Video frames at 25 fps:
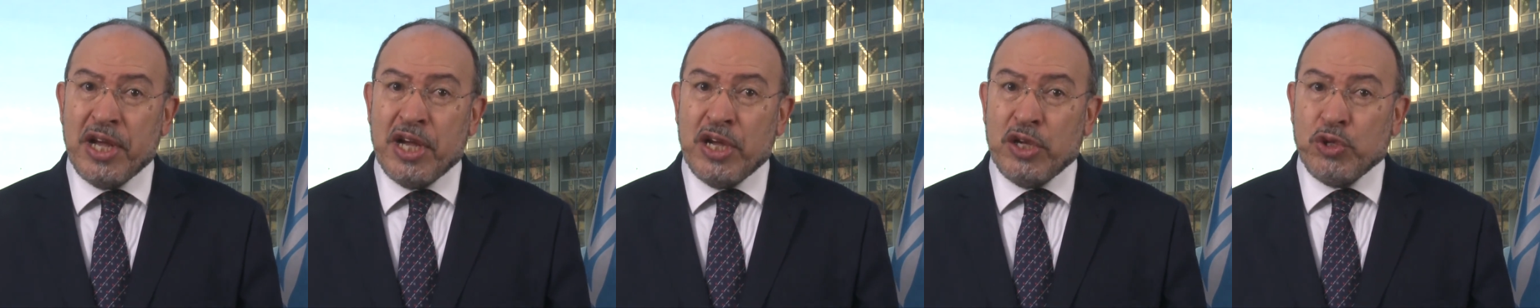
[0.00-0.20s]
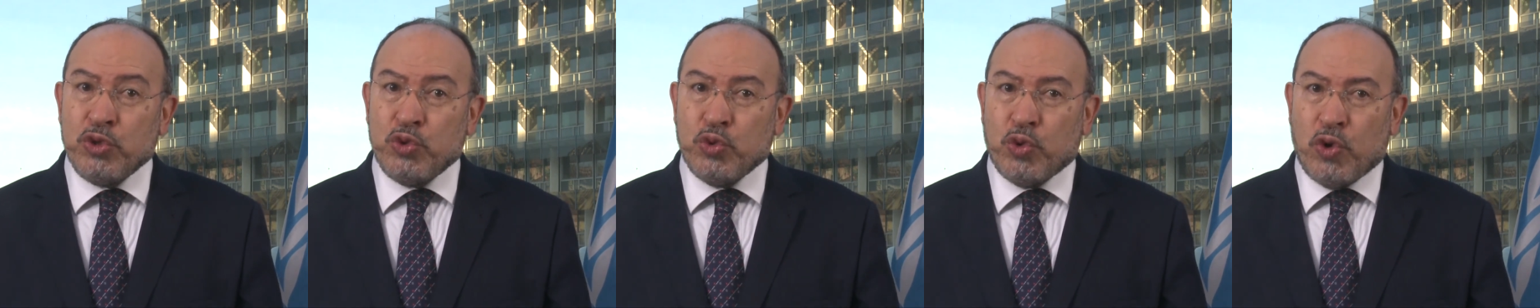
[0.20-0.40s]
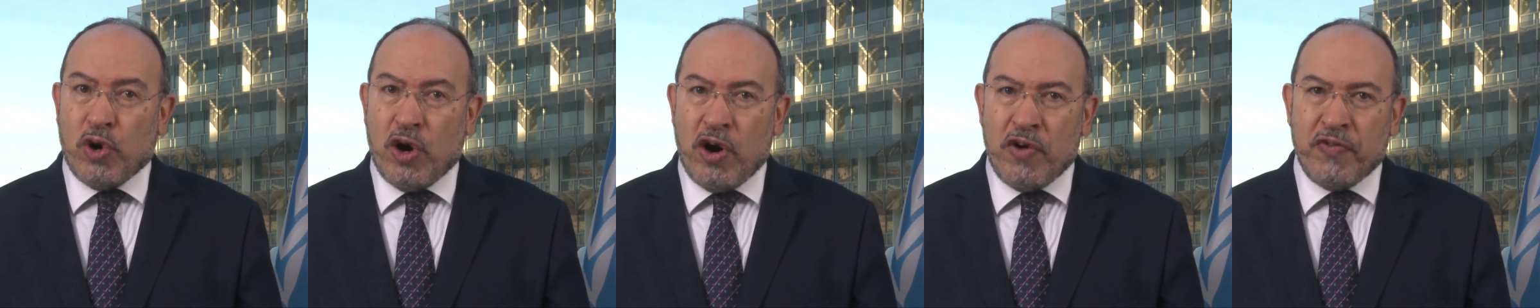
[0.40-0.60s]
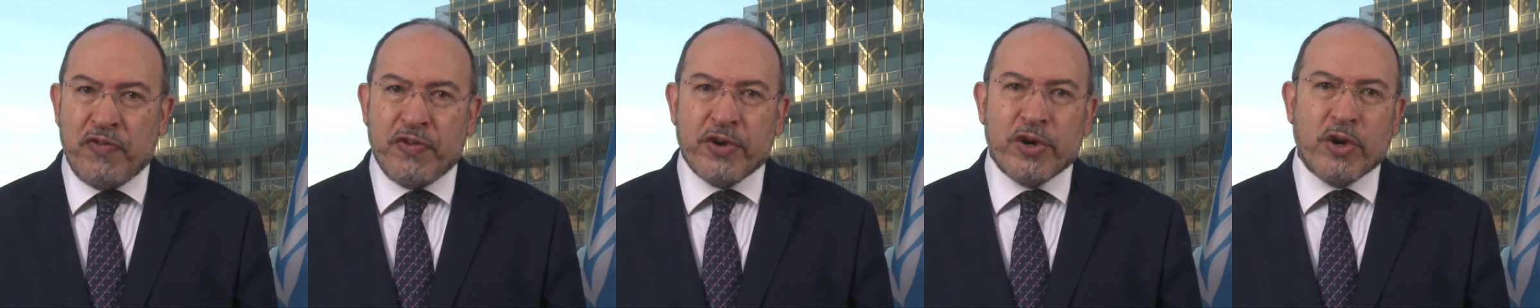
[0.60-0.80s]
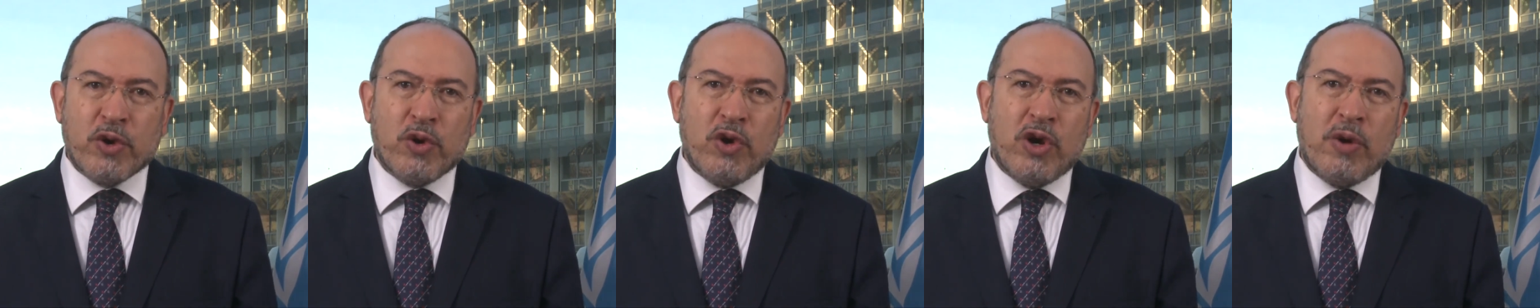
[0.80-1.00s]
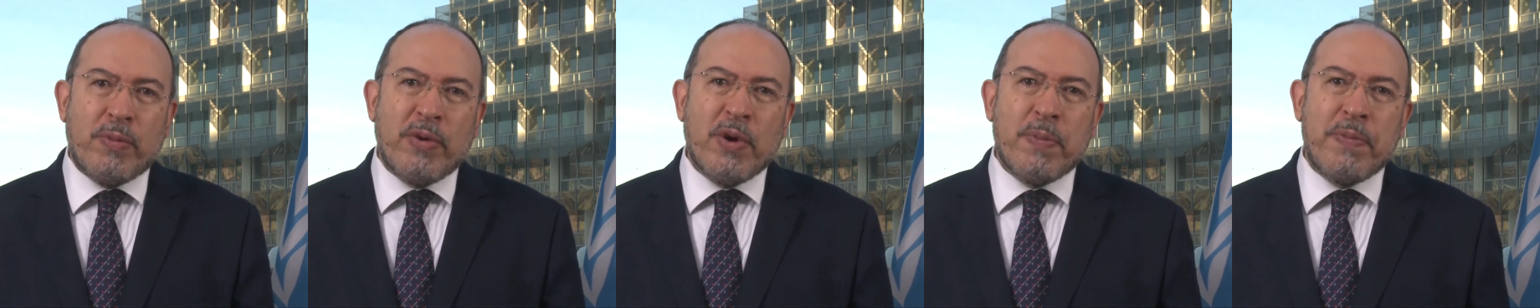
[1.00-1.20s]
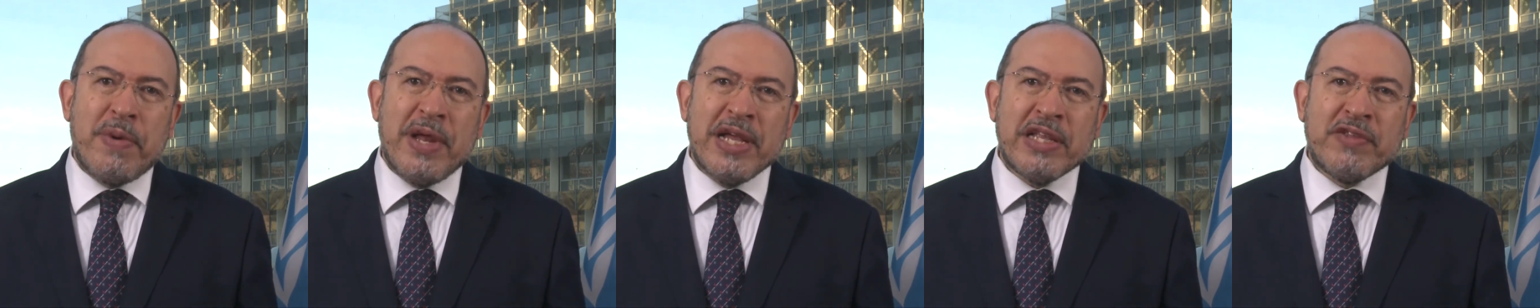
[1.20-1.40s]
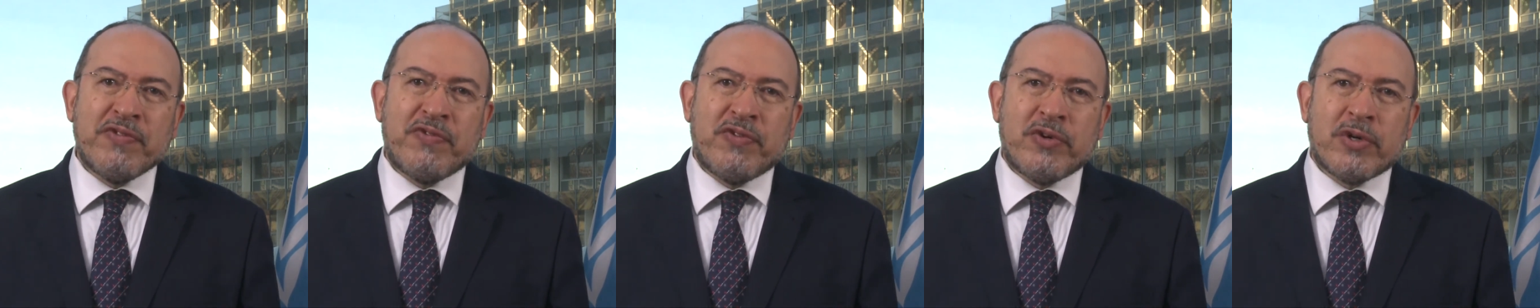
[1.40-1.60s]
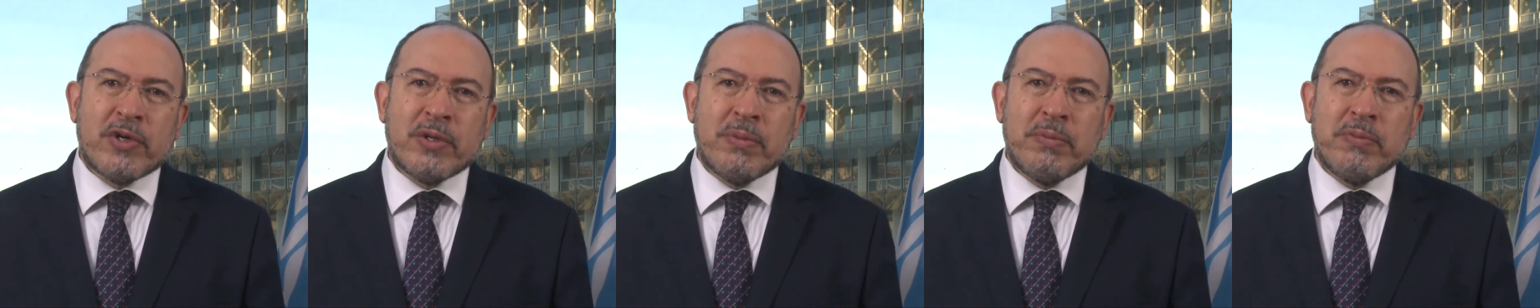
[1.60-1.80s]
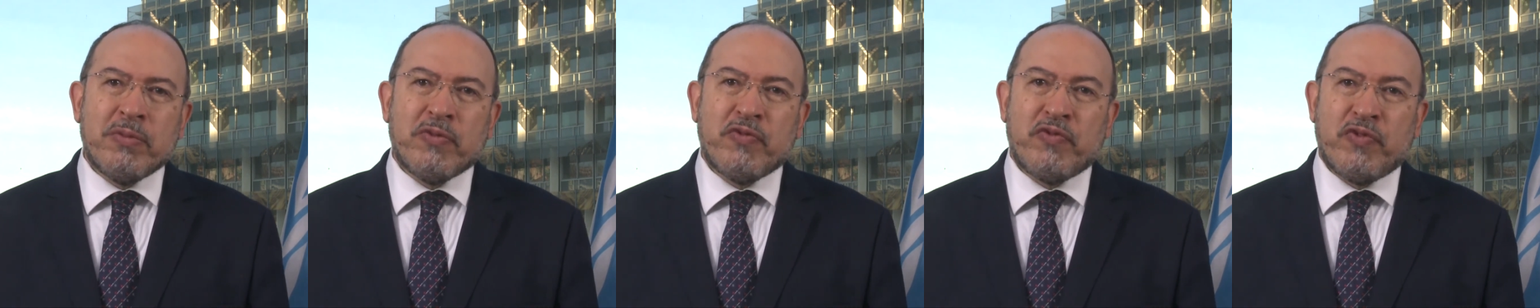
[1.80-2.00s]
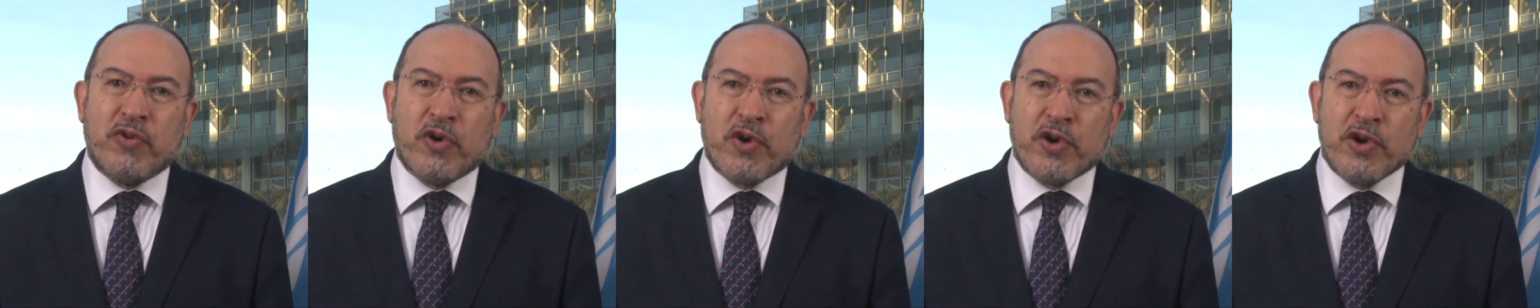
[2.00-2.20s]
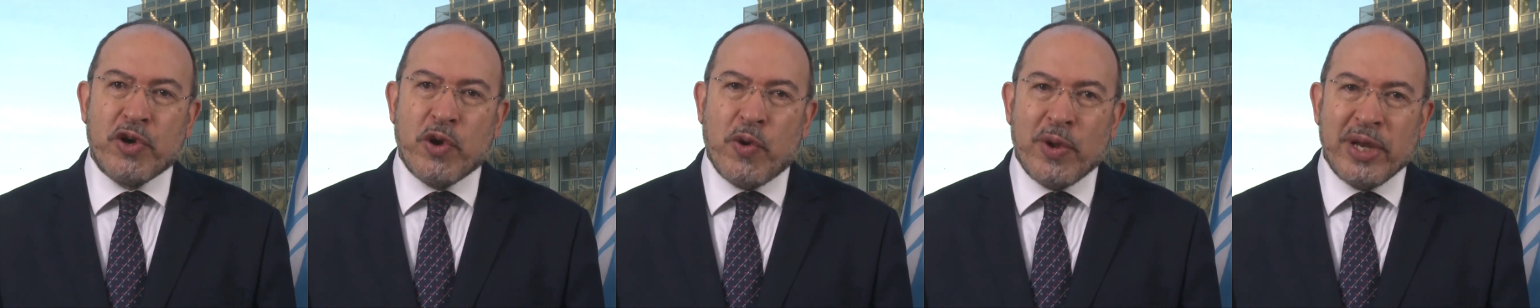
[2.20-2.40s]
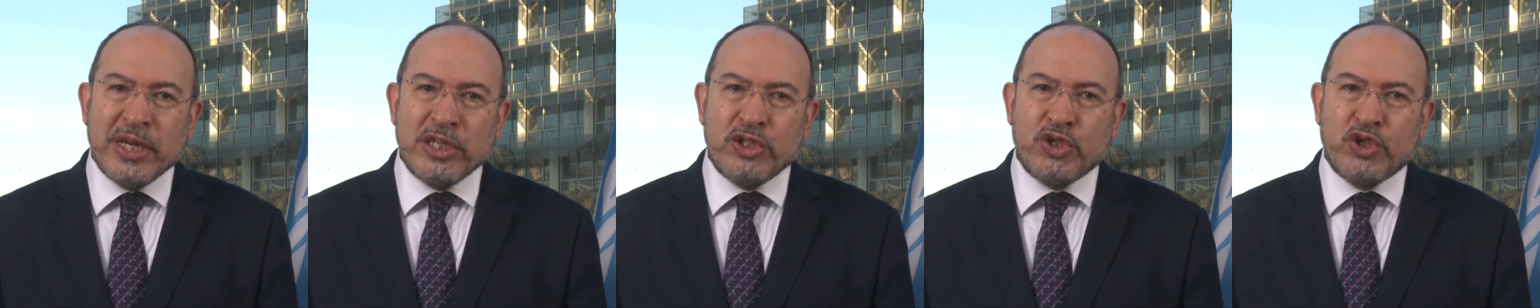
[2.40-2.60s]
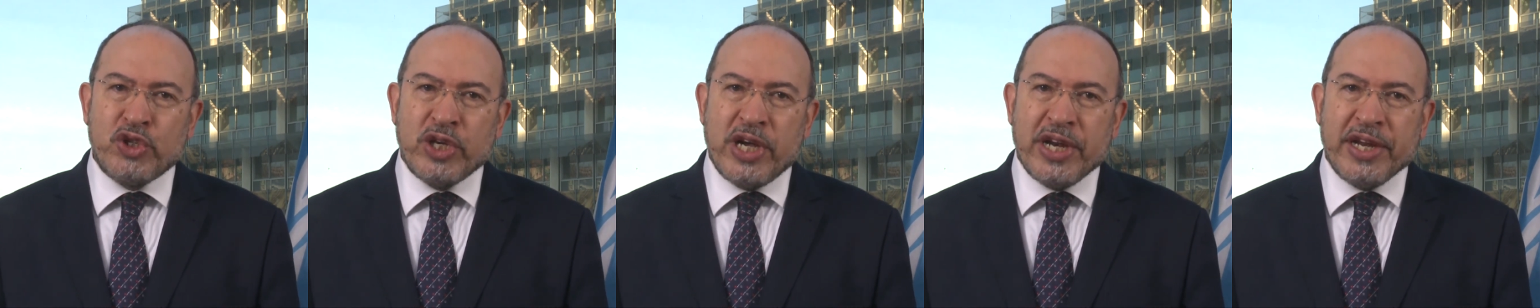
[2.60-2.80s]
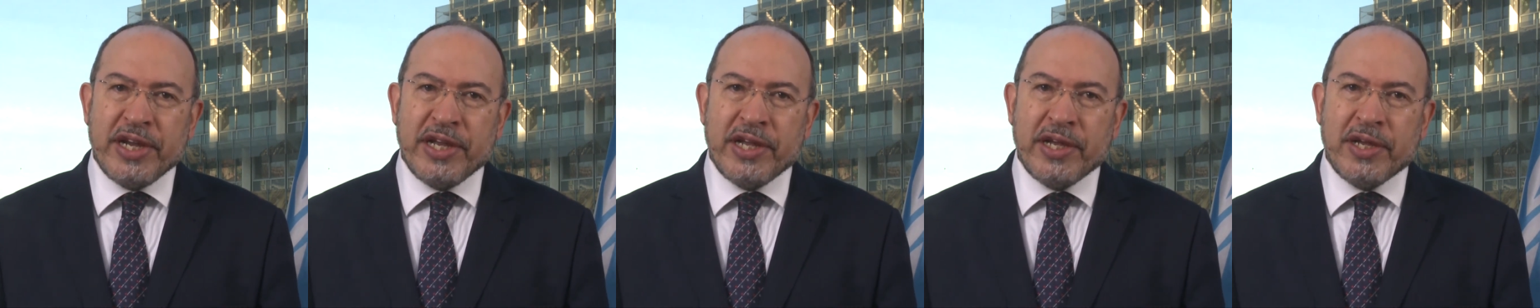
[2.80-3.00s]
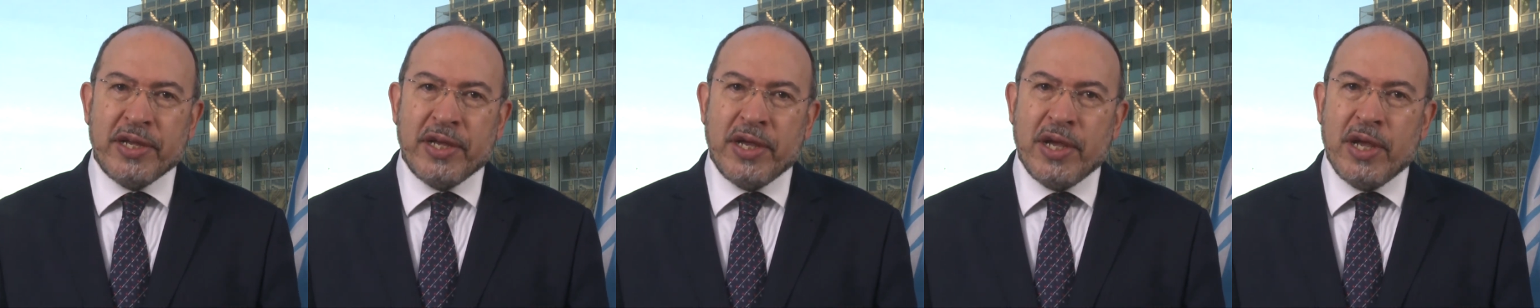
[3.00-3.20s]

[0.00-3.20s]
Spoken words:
to offer a global platform for knowledge sharing,